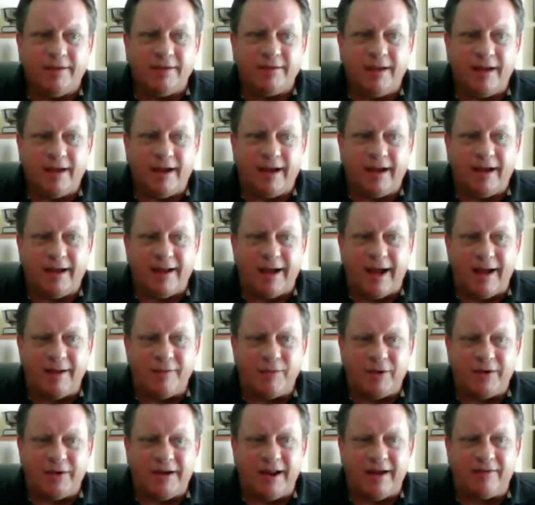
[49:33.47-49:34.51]
I
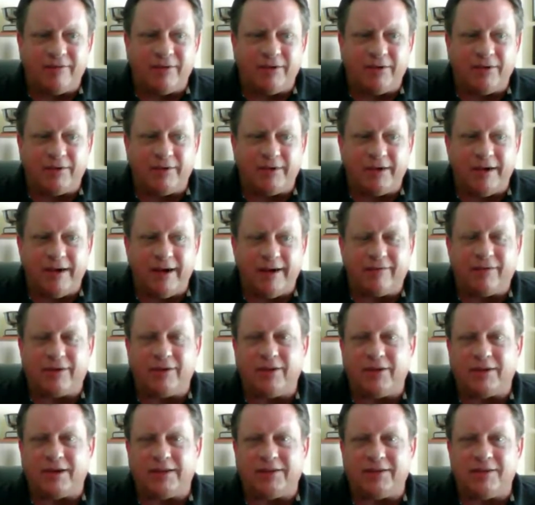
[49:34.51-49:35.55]
would never
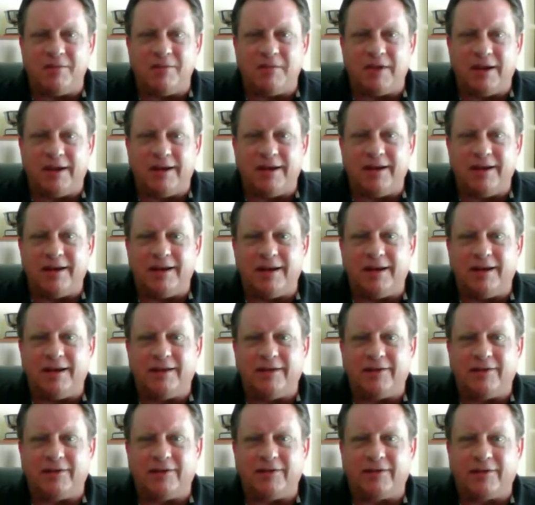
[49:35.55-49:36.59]
look at the media
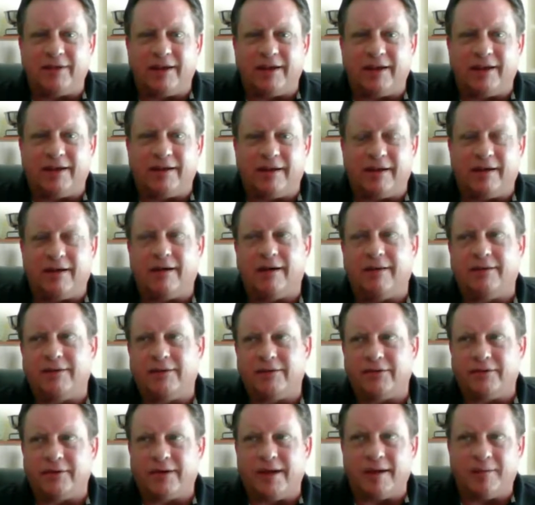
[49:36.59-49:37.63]
as like, oh, these
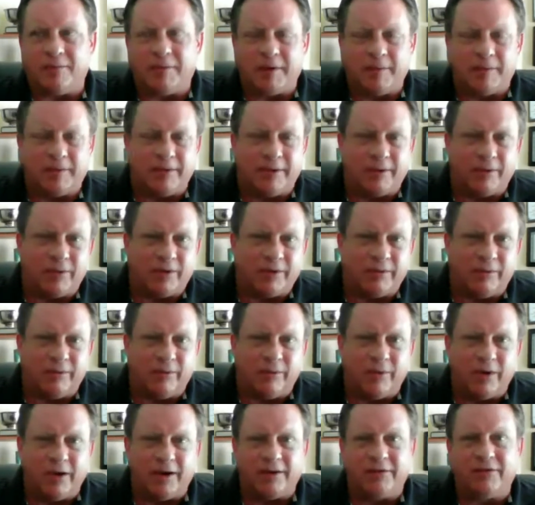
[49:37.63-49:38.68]
are not people that would
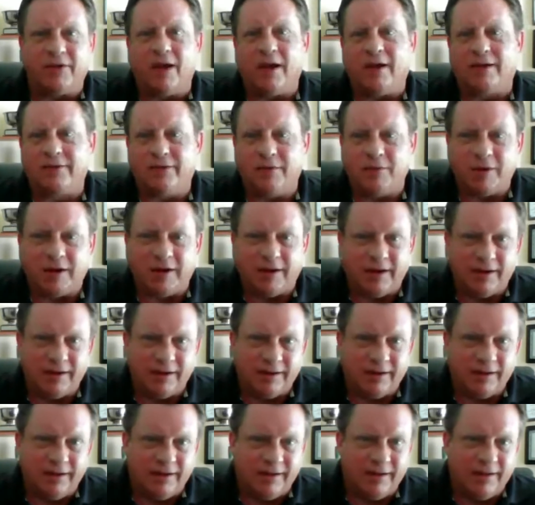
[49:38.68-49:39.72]
want to talk to me.
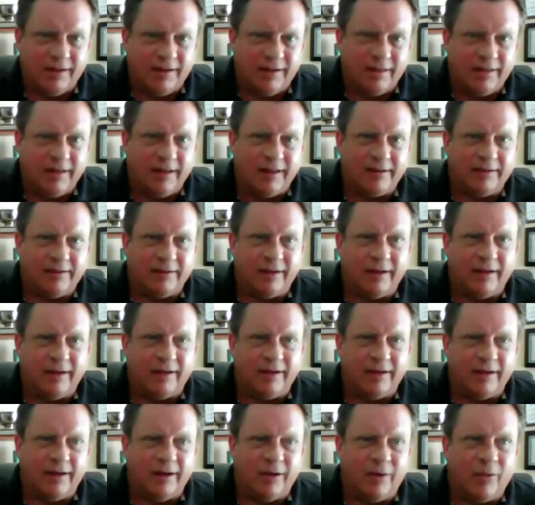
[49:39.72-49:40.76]
That
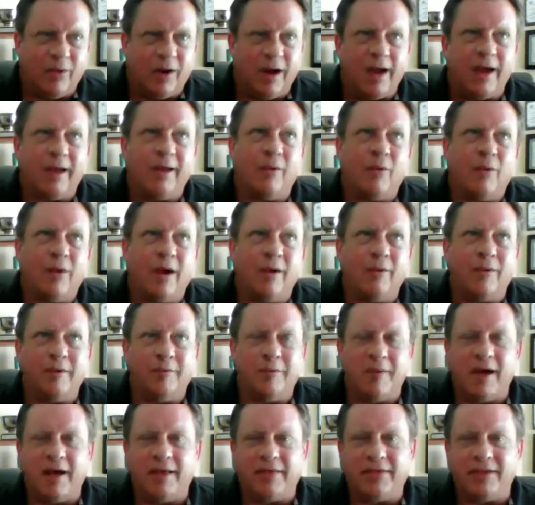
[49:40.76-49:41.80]
you know, why would
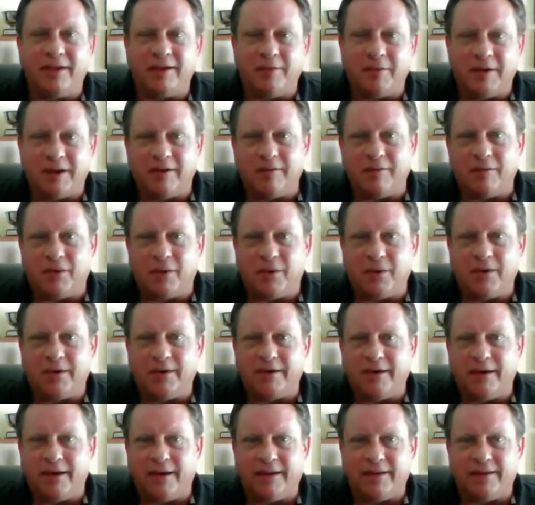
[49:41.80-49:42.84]
my thing be important?
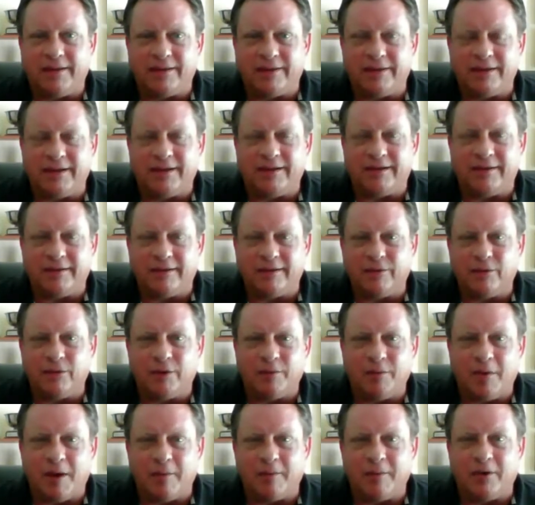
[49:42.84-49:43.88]
The thing to
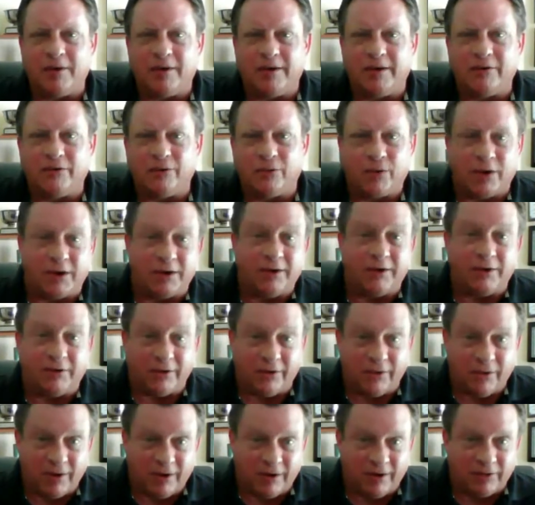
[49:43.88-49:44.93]
remember is what you're
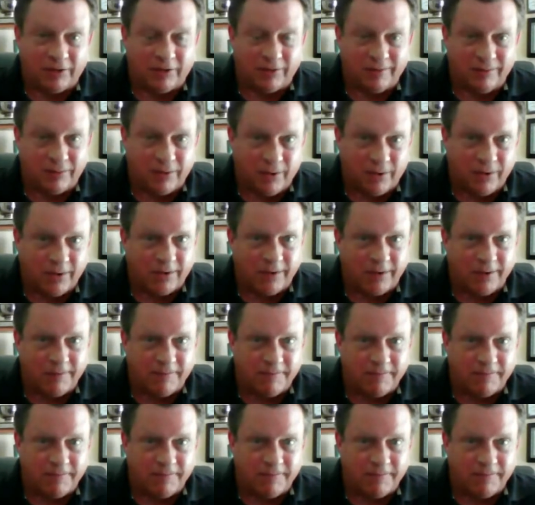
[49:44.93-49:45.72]
doing is important.